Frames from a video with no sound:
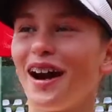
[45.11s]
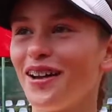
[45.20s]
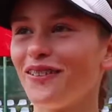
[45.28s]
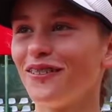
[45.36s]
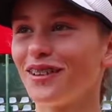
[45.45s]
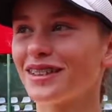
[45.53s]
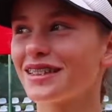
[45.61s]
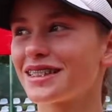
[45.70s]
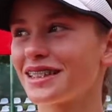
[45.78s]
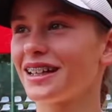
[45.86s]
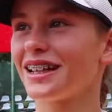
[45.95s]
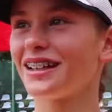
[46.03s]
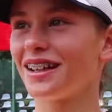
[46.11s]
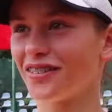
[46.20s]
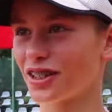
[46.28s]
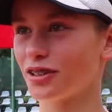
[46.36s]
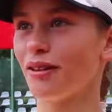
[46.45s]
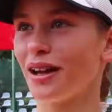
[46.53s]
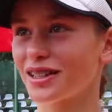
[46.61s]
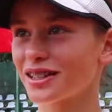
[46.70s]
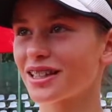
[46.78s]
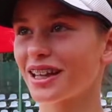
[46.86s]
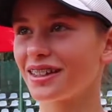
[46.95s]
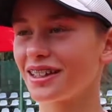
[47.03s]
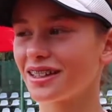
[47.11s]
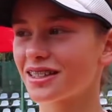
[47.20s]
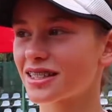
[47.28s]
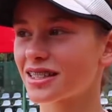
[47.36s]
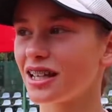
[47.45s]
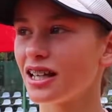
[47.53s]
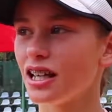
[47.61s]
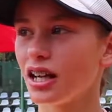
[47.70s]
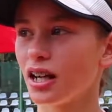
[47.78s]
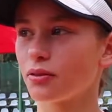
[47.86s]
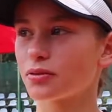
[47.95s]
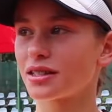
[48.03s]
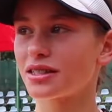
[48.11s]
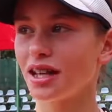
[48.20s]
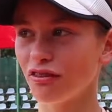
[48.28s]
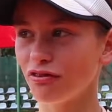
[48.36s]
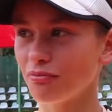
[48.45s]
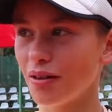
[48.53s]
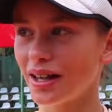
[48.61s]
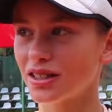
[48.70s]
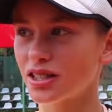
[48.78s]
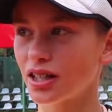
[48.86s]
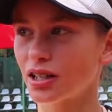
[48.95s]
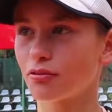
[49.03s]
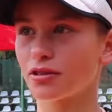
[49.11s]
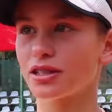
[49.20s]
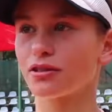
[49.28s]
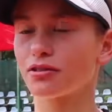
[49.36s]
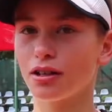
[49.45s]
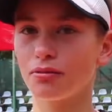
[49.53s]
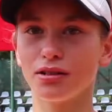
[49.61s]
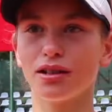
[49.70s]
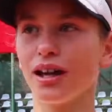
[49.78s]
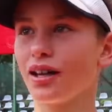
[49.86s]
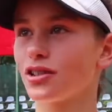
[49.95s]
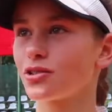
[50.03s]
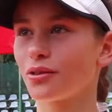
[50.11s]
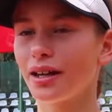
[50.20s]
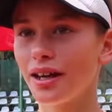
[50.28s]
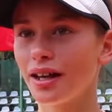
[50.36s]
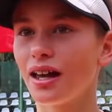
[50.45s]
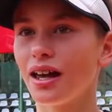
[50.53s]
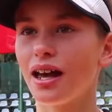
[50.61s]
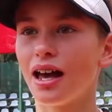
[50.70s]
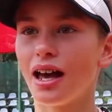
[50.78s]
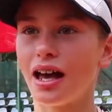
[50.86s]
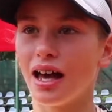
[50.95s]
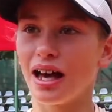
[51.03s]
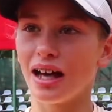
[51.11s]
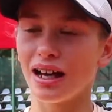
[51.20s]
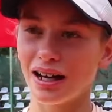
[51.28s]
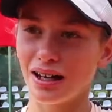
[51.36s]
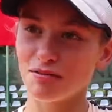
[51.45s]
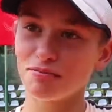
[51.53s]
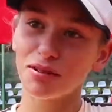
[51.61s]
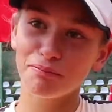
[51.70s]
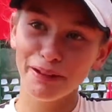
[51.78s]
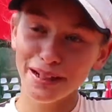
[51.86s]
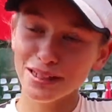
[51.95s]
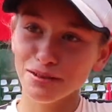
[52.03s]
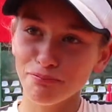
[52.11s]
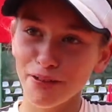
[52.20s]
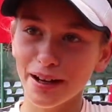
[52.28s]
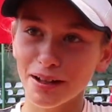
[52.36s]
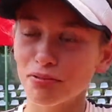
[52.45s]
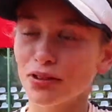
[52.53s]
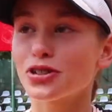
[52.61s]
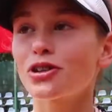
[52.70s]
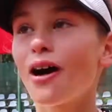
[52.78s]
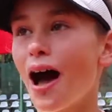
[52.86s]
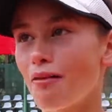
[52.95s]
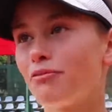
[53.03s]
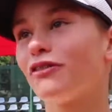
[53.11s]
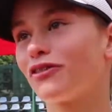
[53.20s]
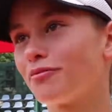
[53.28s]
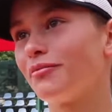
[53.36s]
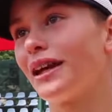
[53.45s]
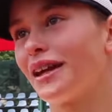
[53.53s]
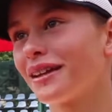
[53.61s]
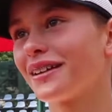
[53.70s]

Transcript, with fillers: I want another matches like this. It was a tough match. It was incredible. I enjoyed. Um, a bit disappointed, but also happy for me.